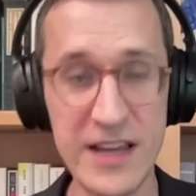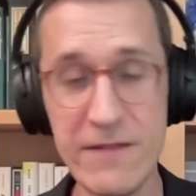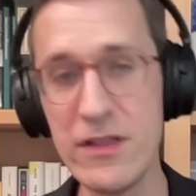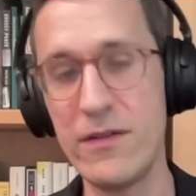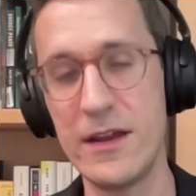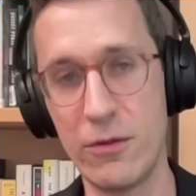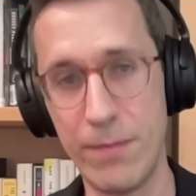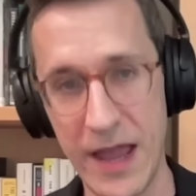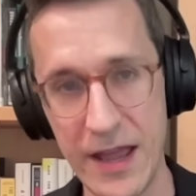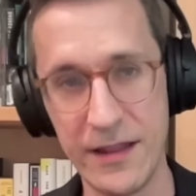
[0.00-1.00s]
even though they don't
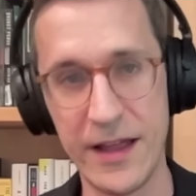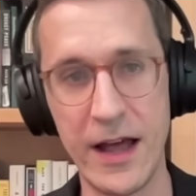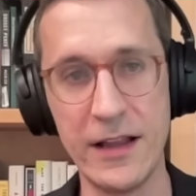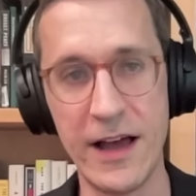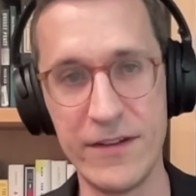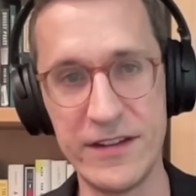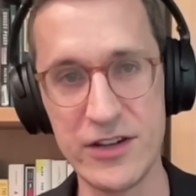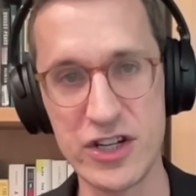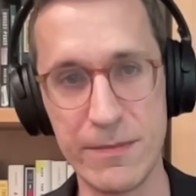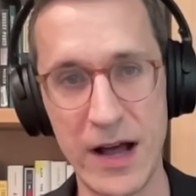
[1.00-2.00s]
pay a lot, a lot of
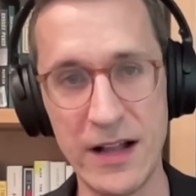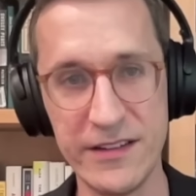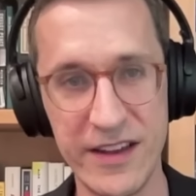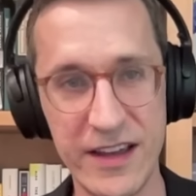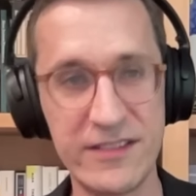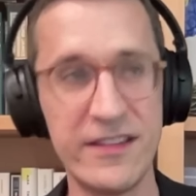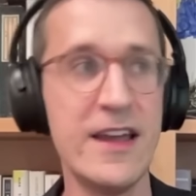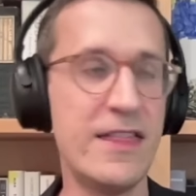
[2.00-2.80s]
attention to politics,